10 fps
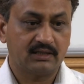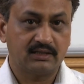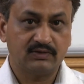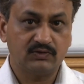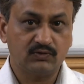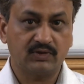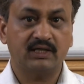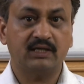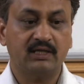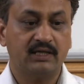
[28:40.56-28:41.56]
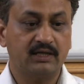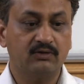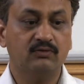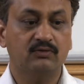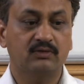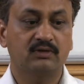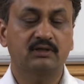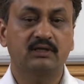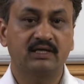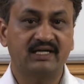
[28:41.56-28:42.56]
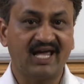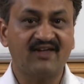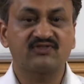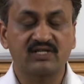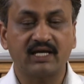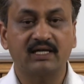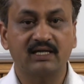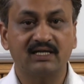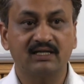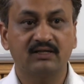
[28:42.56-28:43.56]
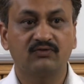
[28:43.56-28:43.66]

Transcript: you can have life cycle